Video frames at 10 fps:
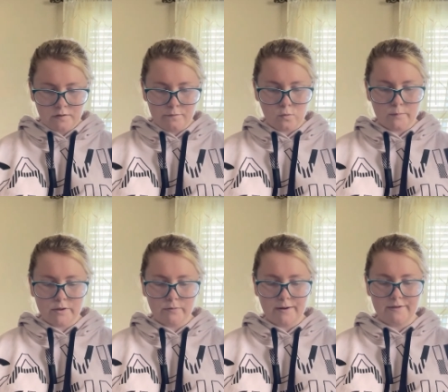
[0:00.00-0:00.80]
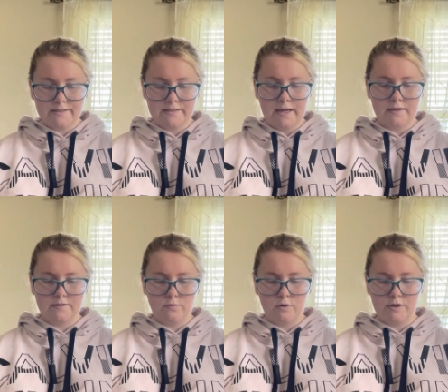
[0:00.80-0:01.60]
formed around his
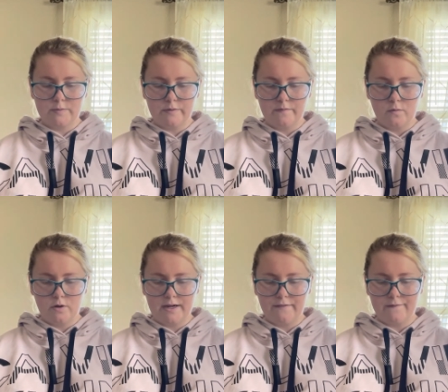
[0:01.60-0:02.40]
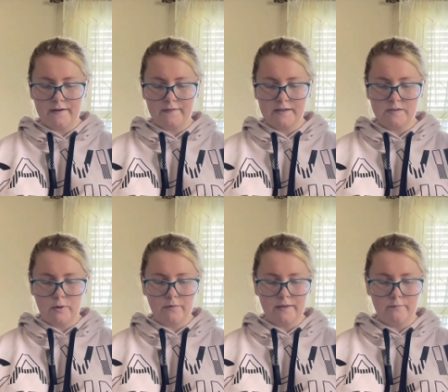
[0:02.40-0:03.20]
next words before he finally
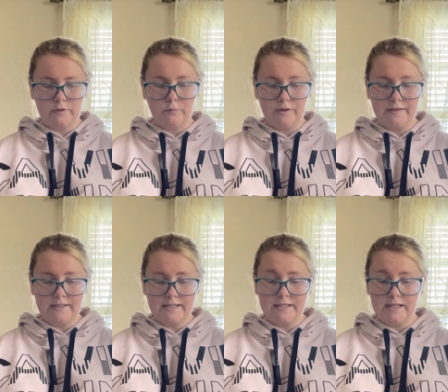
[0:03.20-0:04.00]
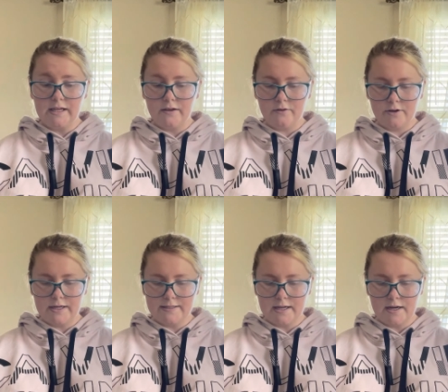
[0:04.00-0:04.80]
spoke them. You mean the DT killer, he
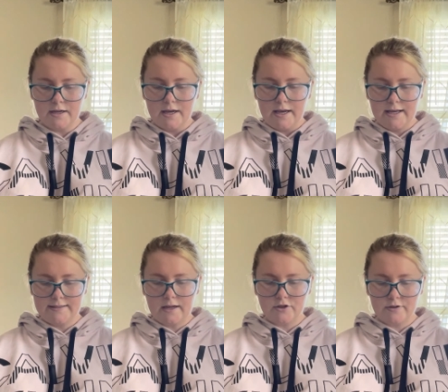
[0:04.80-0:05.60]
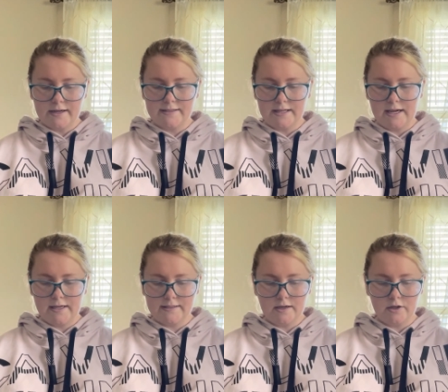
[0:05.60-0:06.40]
said. Is that your next thing,
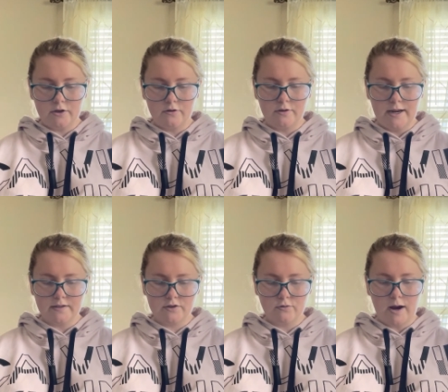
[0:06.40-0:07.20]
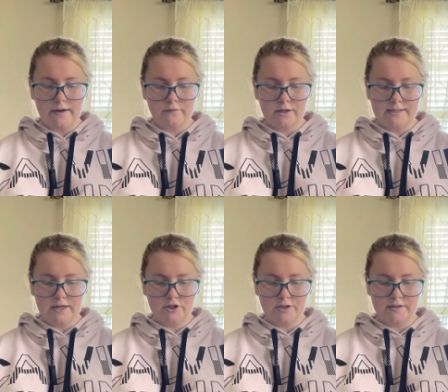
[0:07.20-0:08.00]
is it? Your next cry for
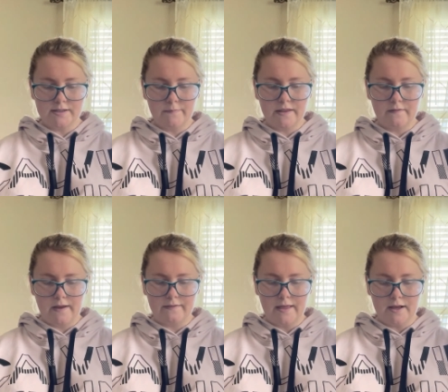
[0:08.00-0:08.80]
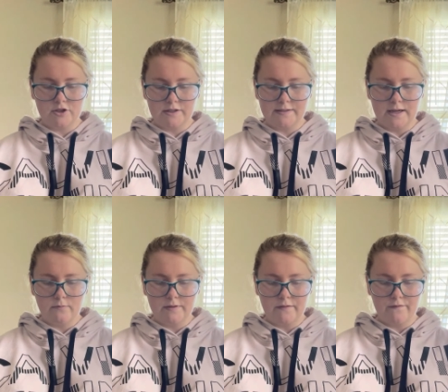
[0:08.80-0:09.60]
attention? Something like that, she said
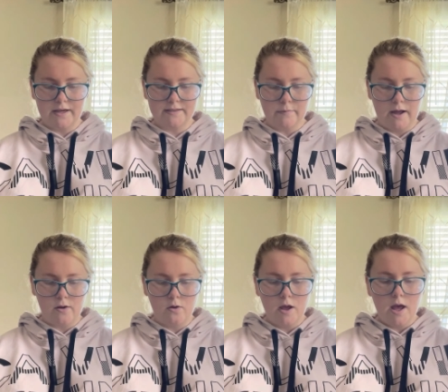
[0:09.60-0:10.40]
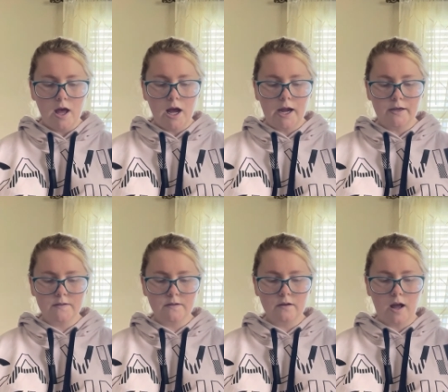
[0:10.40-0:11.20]
with a fake smile. I
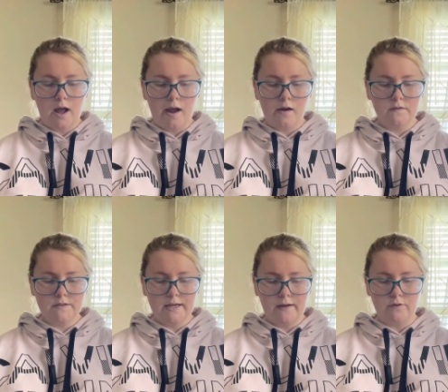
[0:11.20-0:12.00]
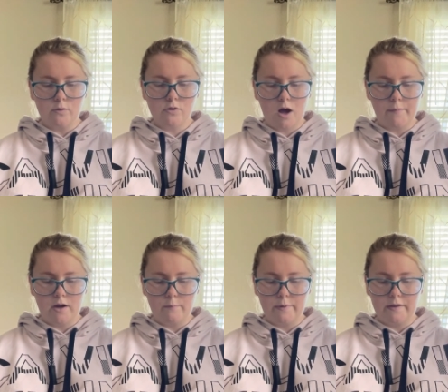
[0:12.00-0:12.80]
also, I obviously have no comment
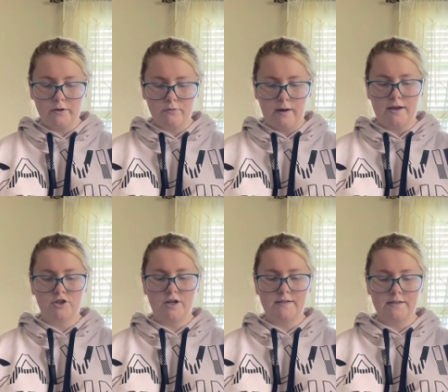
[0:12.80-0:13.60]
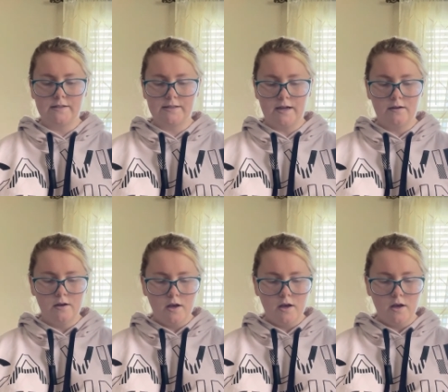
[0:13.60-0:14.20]
on Billy Karras, Jason said,